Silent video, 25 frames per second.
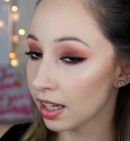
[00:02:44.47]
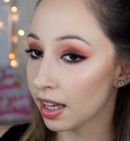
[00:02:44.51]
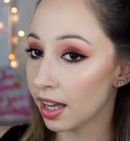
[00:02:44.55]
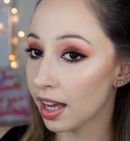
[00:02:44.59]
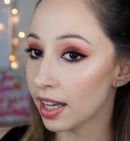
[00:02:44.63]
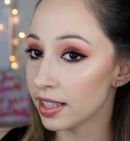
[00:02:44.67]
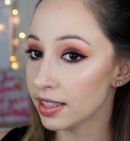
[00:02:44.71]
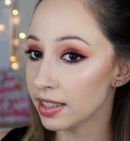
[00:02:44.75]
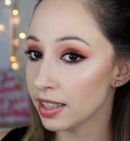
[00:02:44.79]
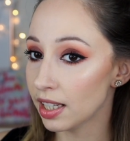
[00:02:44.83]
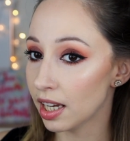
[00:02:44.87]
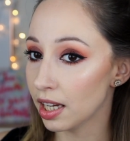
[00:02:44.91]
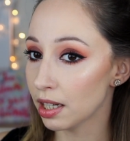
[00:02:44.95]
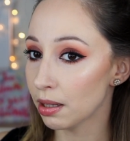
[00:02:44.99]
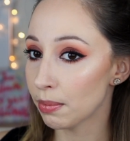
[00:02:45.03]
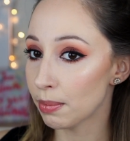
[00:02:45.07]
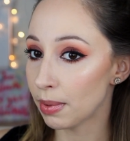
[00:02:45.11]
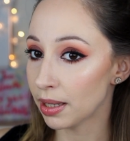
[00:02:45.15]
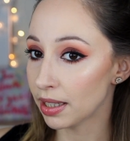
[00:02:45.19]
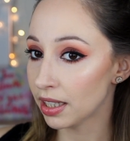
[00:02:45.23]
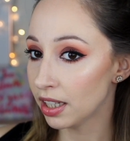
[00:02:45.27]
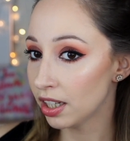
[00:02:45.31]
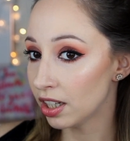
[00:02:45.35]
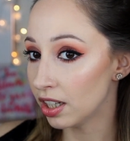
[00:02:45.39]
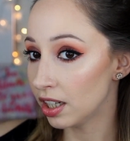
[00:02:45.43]
I take
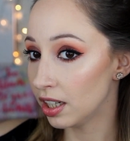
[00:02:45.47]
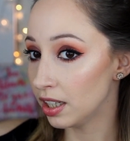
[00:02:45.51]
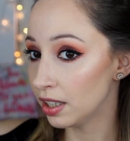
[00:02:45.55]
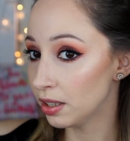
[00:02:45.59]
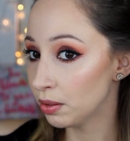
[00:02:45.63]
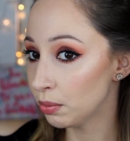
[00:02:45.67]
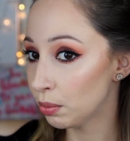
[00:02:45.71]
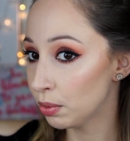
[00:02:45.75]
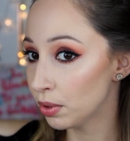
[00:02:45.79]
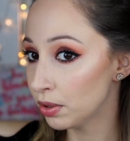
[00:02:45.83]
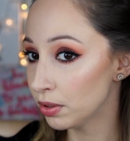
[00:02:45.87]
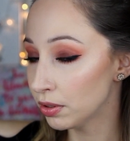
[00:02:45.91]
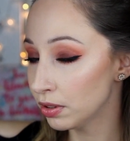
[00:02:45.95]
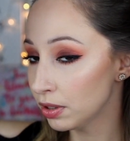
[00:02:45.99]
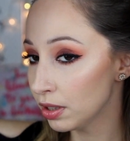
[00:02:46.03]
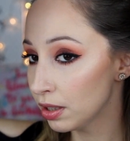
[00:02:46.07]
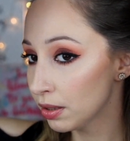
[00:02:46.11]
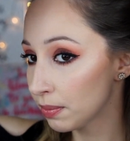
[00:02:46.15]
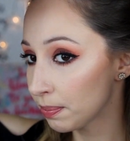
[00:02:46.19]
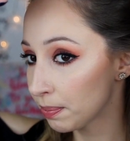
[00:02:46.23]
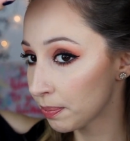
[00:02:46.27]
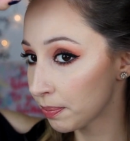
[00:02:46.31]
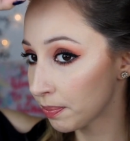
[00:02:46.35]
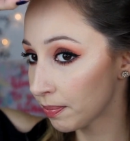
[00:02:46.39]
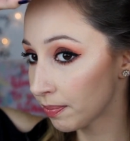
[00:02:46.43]
my curling wand
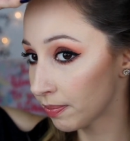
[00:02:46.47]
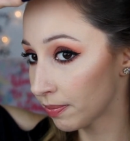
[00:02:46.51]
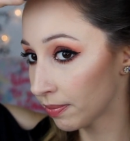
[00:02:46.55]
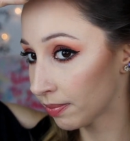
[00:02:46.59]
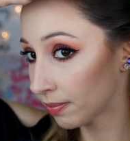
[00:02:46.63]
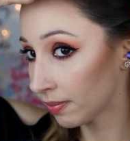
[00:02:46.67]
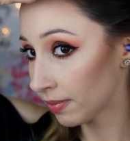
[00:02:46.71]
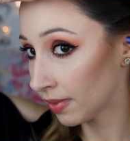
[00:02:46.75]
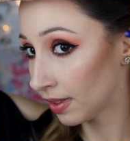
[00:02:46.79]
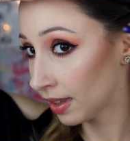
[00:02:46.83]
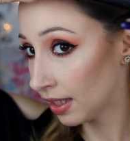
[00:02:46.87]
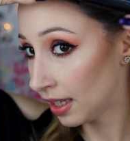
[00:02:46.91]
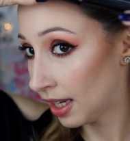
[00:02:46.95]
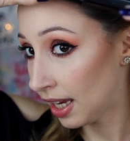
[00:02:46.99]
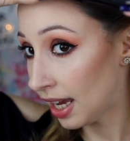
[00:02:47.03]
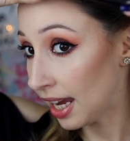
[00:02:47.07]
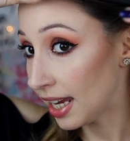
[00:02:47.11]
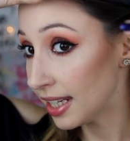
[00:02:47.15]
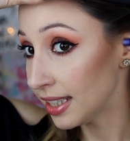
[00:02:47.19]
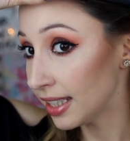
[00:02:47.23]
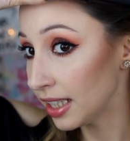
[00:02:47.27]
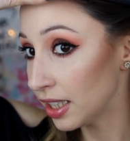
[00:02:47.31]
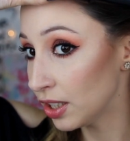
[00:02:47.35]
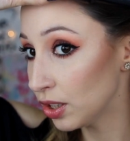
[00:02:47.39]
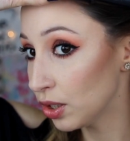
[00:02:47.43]

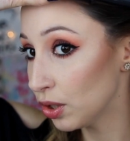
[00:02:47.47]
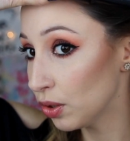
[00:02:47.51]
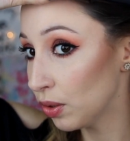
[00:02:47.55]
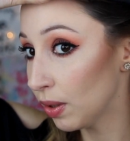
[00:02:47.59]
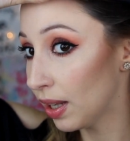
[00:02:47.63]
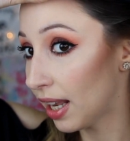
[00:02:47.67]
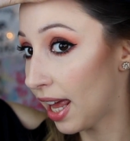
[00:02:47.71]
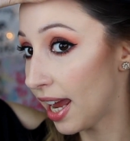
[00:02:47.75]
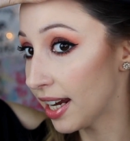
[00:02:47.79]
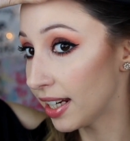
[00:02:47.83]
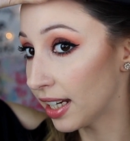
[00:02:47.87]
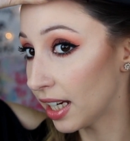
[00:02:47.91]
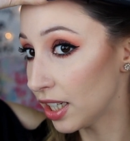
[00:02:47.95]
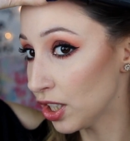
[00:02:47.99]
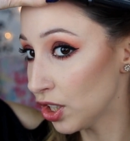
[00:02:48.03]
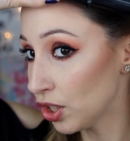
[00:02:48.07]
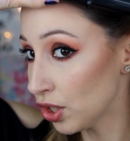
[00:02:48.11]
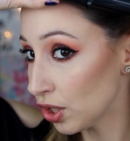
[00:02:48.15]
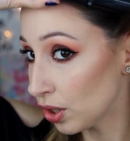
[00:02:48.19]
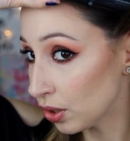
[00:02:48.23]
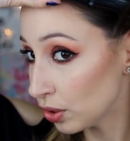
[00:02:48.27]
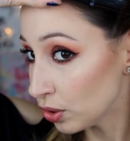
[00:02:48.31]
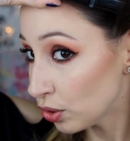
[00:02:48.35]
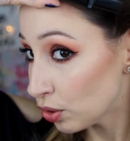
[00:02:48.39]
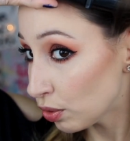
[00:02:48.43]
and I do like I
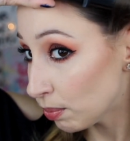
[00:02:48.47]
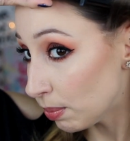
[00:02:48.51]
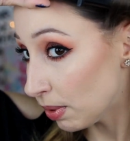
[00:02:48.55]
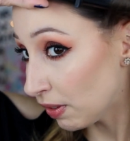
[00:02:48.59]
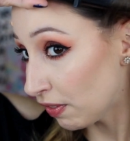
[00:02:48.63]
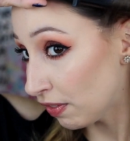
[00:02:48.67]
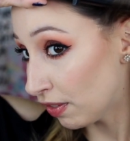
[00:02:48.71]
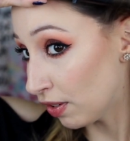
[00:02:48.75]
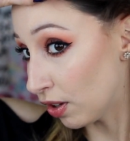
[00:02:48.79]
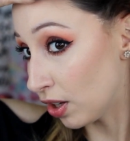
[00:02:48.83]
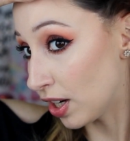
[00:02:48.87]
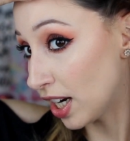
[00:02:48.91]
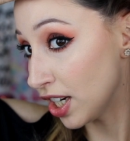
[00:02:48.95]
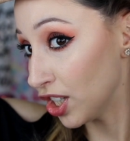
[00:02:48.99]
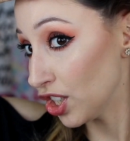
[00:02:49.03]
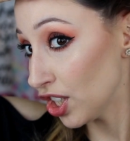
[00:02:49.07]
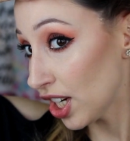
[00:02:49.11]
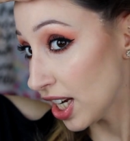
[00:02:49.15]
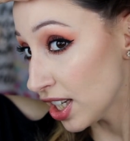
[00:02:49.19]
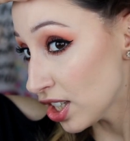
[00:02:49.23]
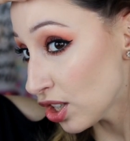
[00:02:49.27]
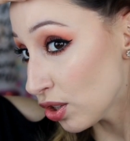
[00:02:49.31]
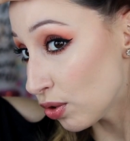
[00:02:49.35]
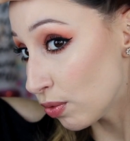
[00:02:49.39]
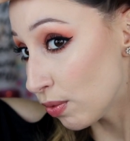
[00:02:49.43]
showed you before. I
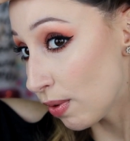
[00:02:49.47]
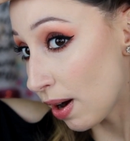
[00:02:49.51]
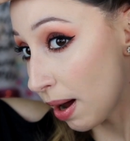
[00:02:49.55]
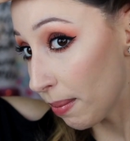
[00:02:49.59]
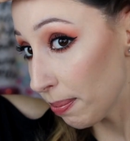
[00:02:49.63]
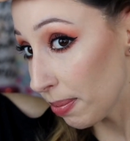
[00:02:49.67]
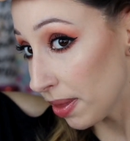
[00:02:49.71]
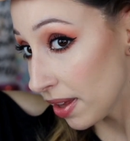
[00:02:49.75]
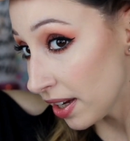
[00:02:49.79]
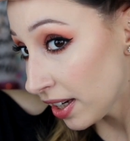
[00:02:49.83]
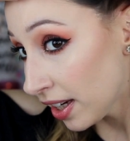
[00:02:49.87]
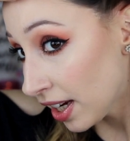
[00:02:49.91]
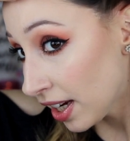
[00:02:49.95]
just wrap the